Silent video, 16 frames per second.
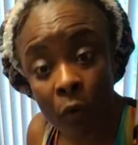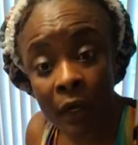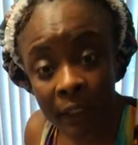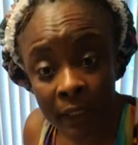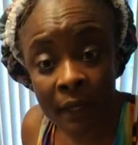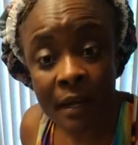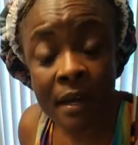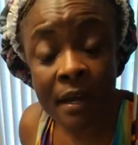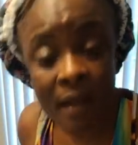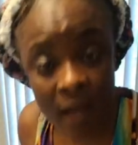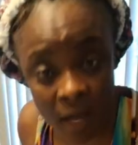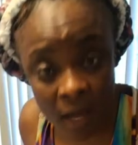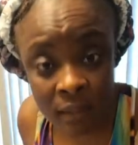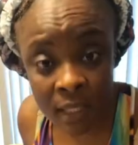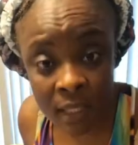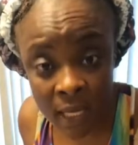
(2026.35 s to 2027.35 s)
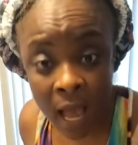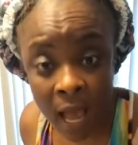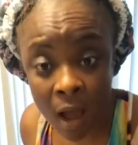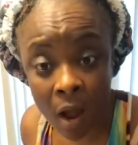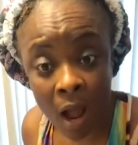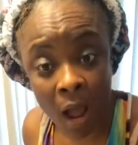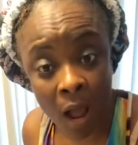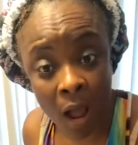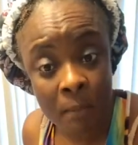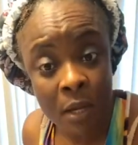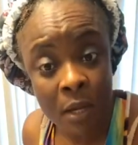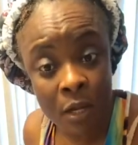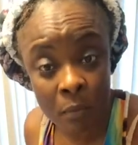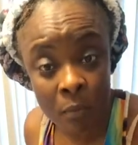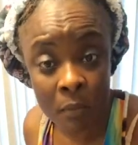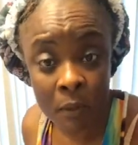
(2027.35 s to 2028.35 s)
working nothing out. I'm
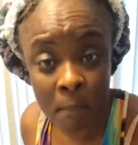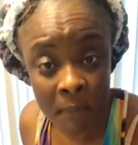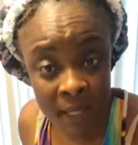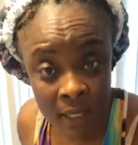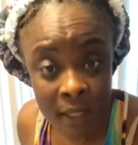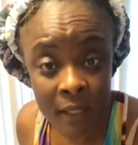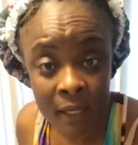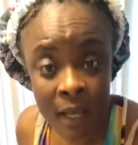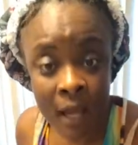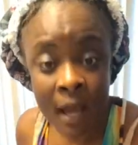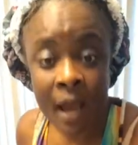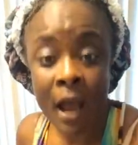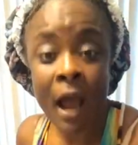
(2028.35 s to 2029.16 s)
human being.